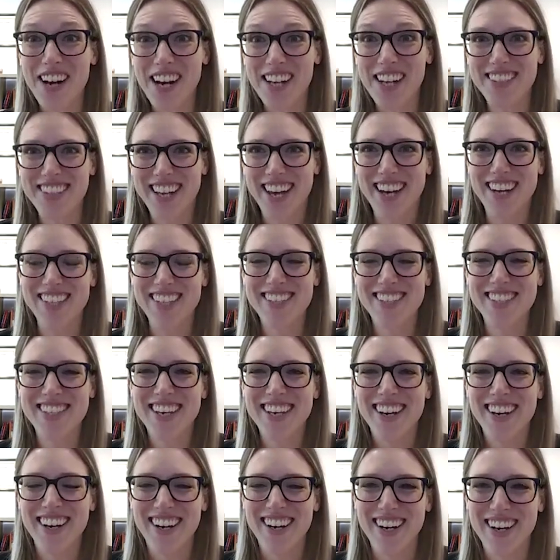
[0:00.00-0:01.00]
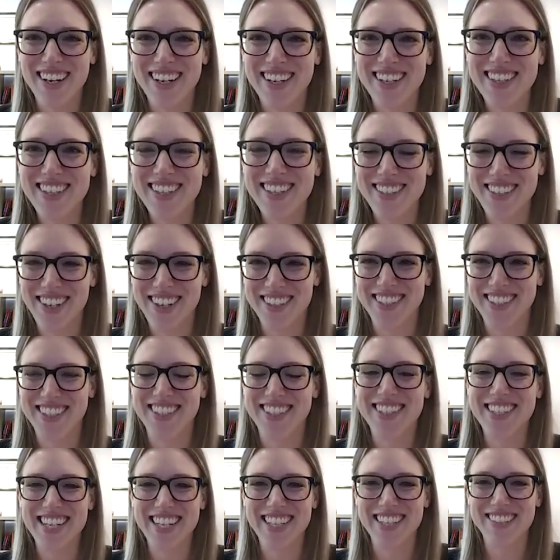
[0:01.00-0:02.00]
our next guest,
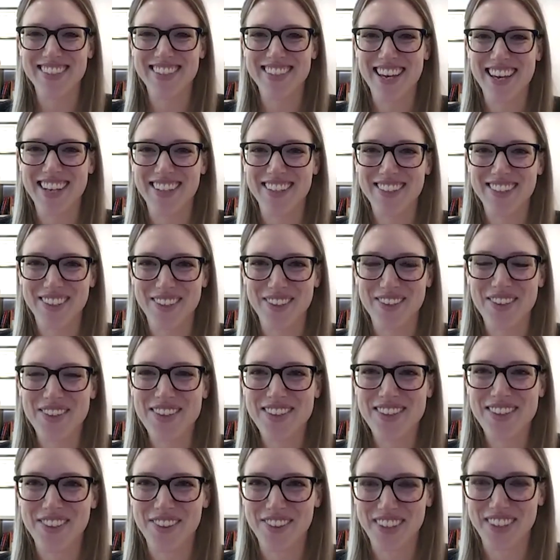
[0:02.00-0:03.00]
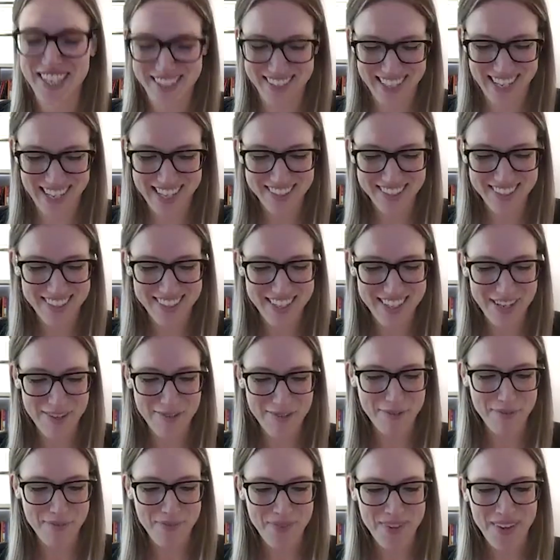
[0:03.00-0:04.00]
Dr. Ning Zhang. So thanks again, Steve.